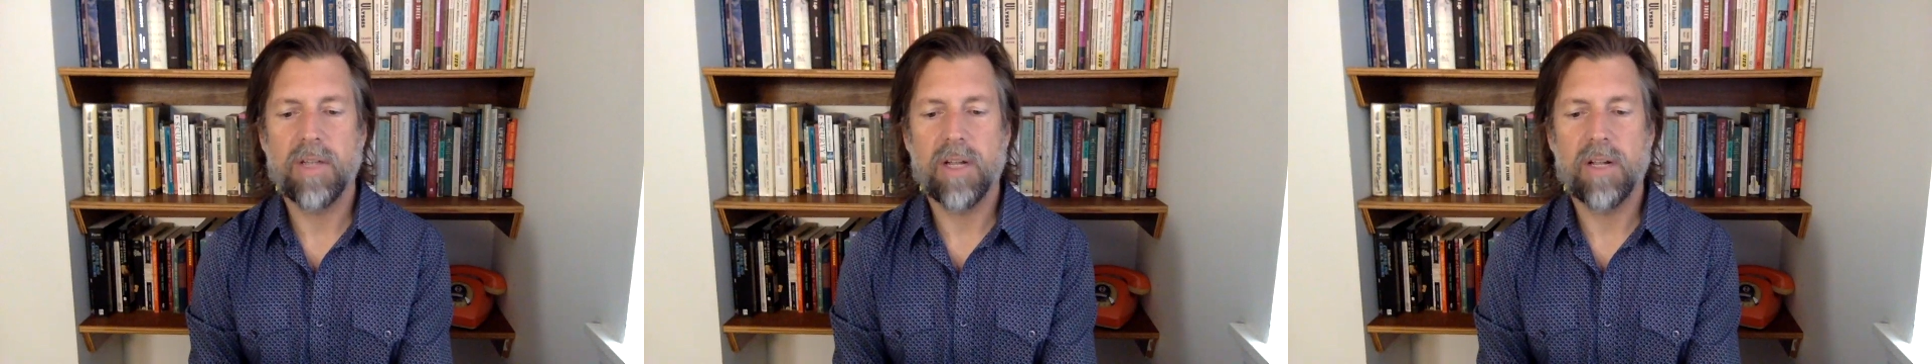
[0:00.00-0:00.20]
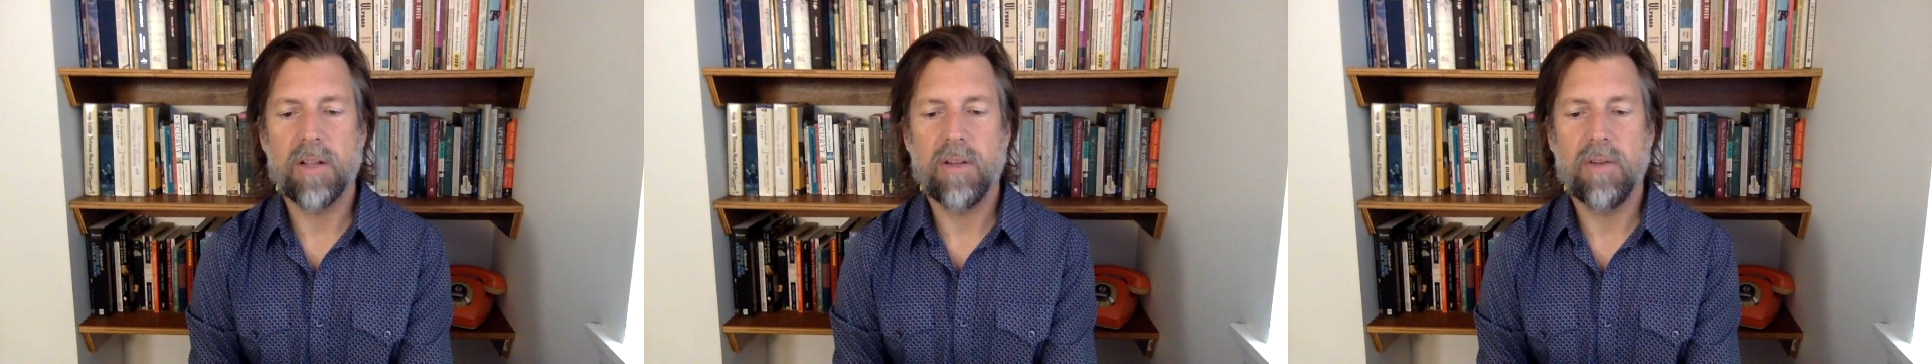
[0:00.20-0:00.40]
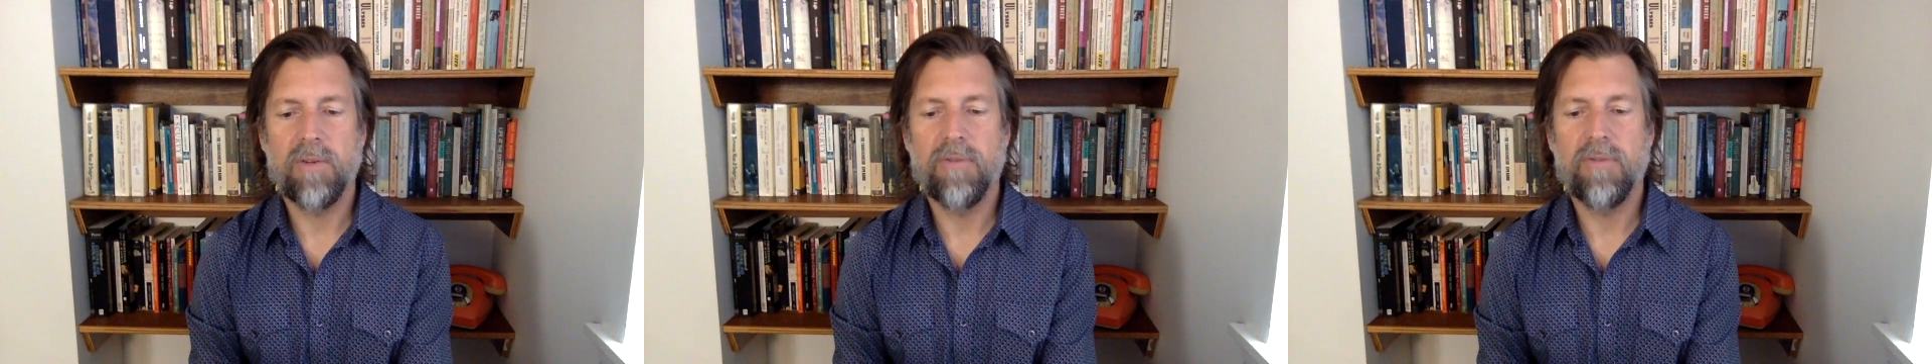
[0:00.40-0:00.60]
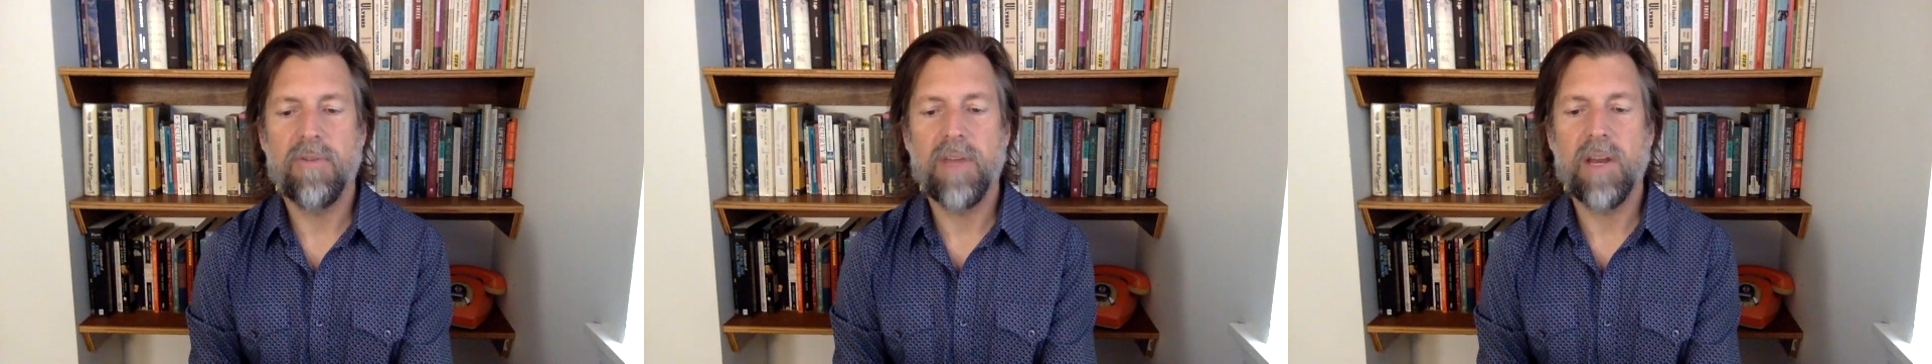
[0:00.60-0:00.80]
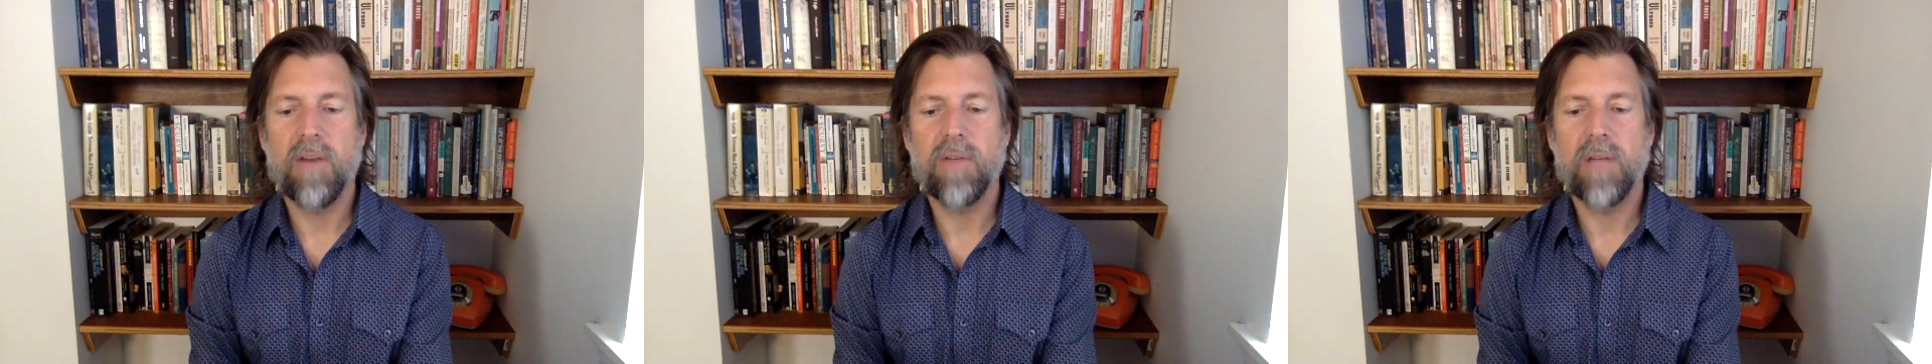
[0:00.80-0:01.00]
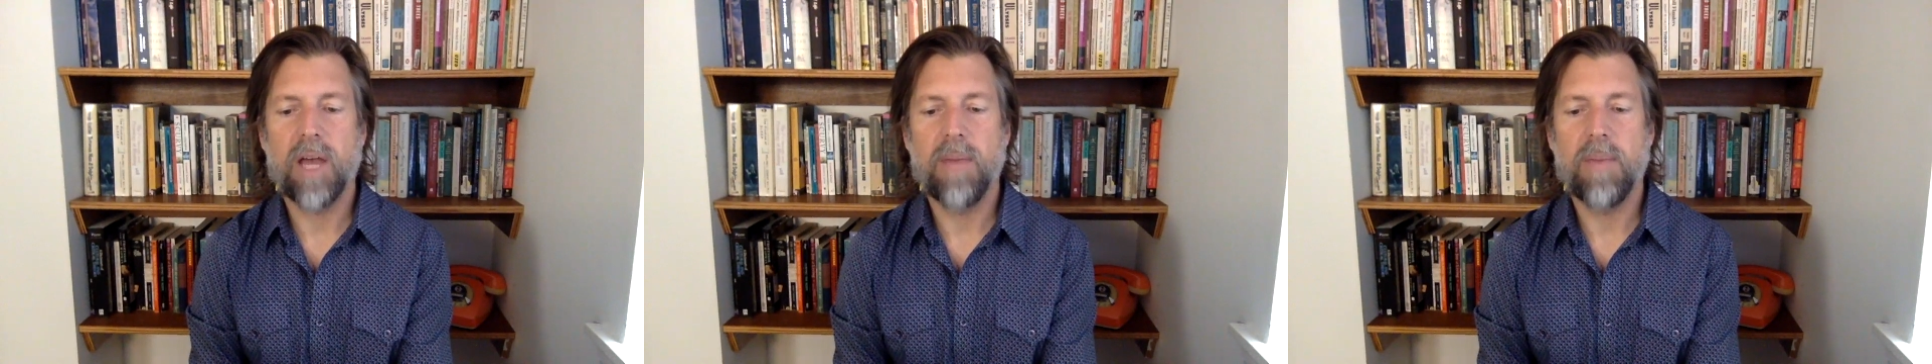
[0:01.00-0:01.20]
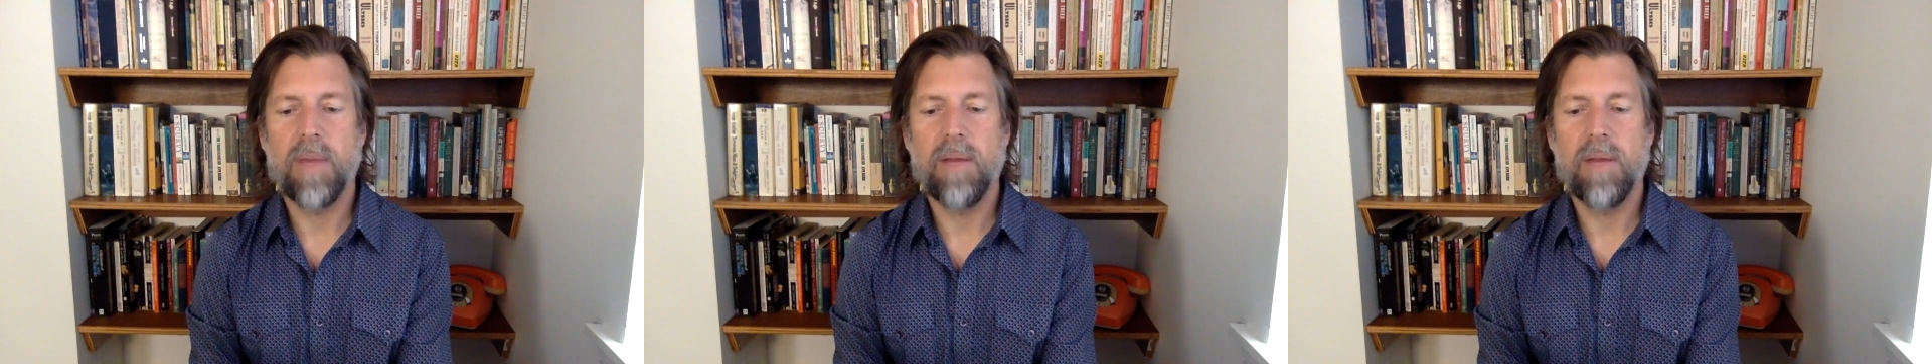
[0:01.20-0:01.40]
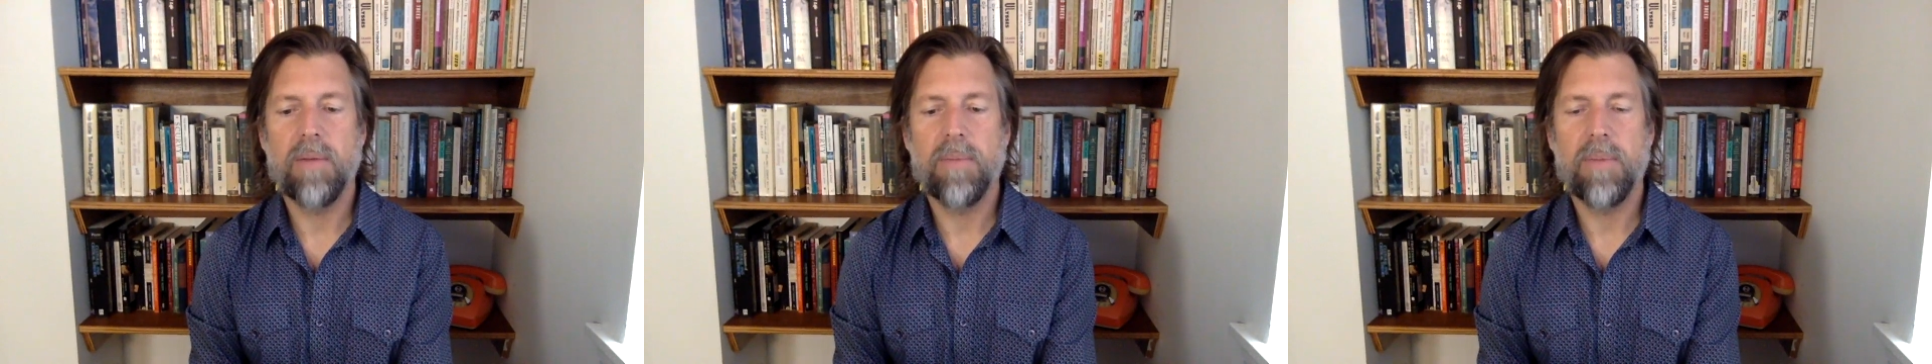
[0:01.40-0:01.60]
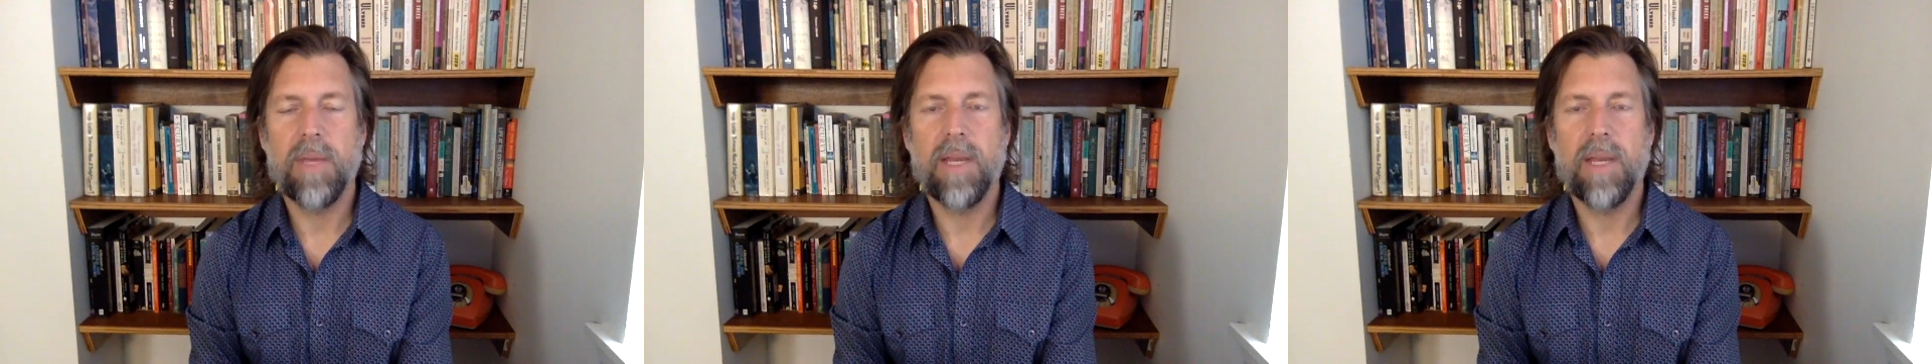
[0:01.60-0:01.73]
include phenotyping,